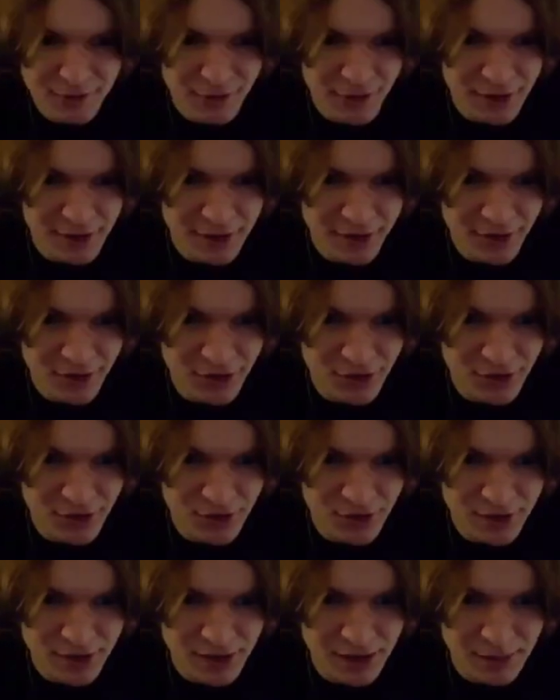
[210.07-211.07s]
Freddy is
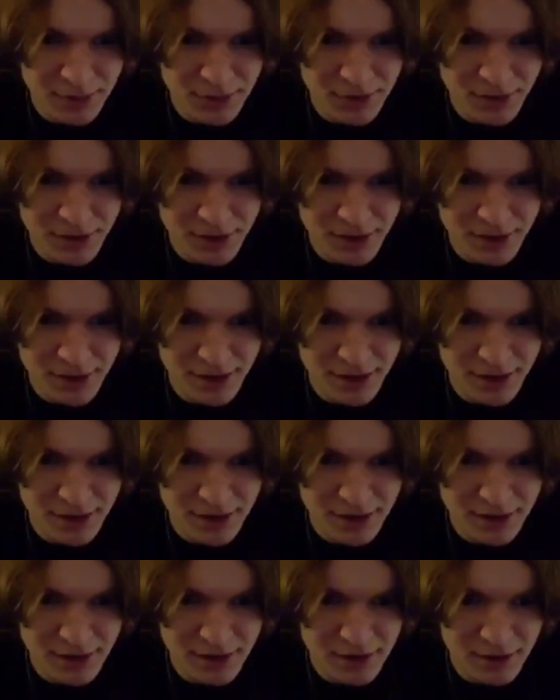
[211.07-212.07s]
still looking at me like that.
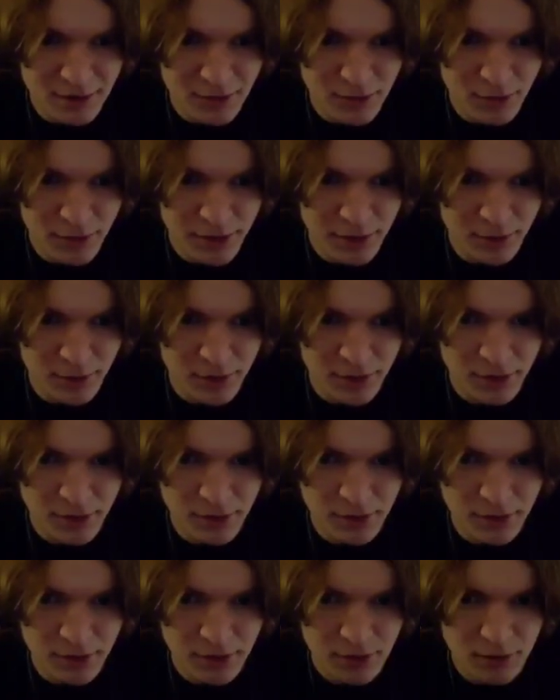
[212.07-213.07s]
Wait,
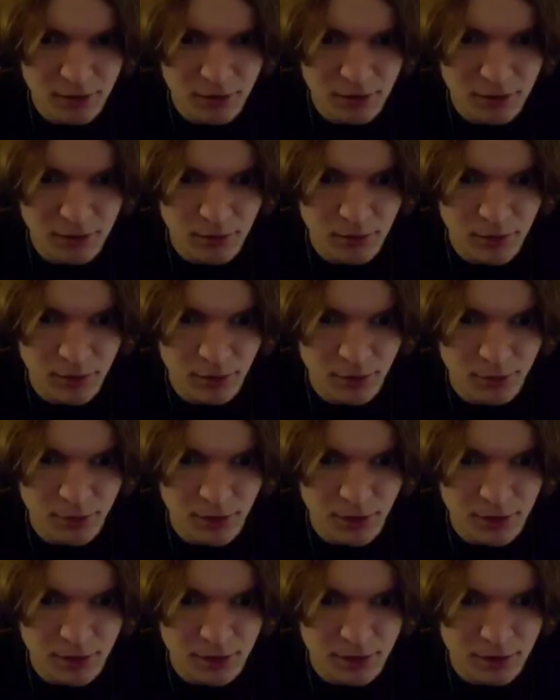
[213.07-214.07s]
where... Where's
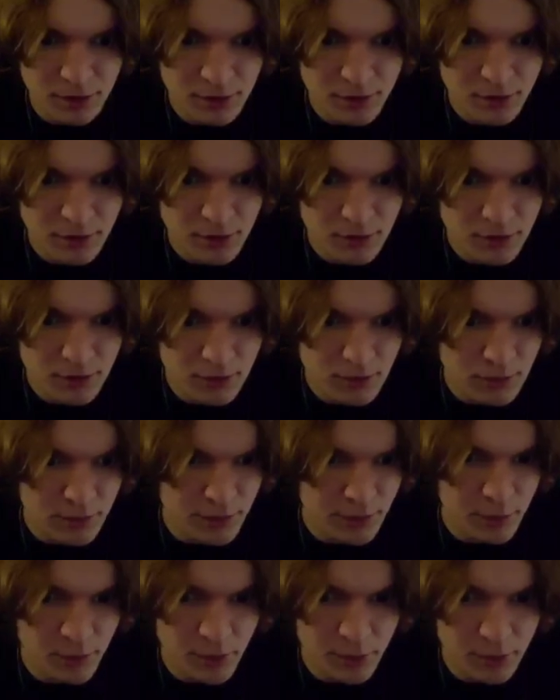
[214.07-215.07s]
Bonnie?
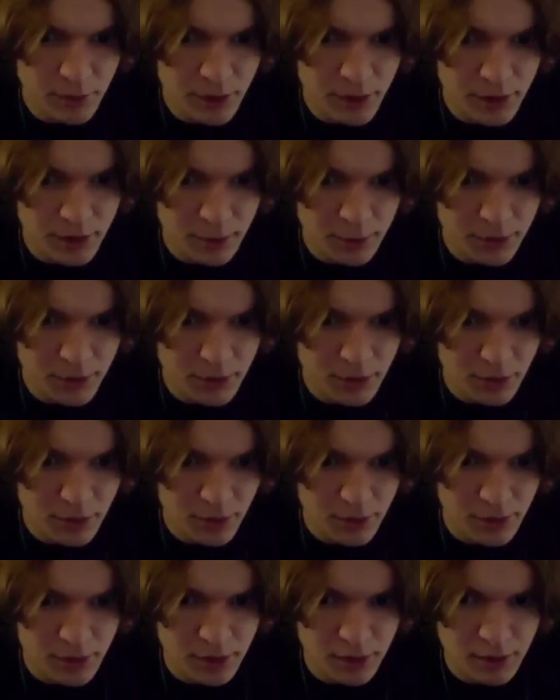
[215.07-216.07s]
Wait, where am I? I'm here.
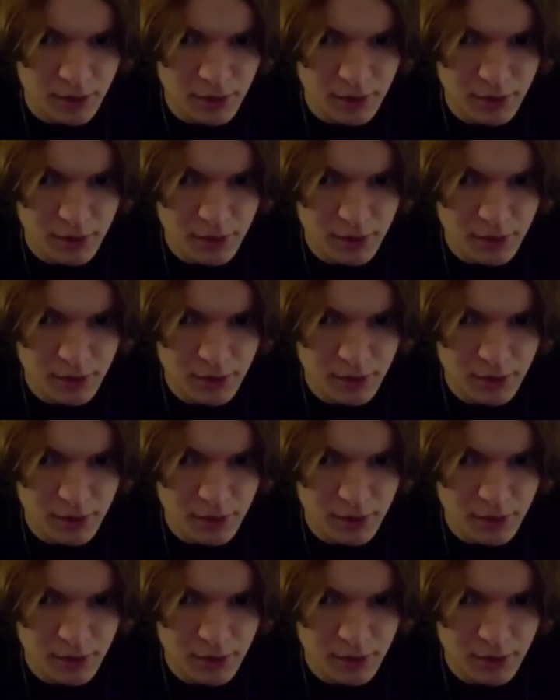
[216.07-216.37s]
Okay.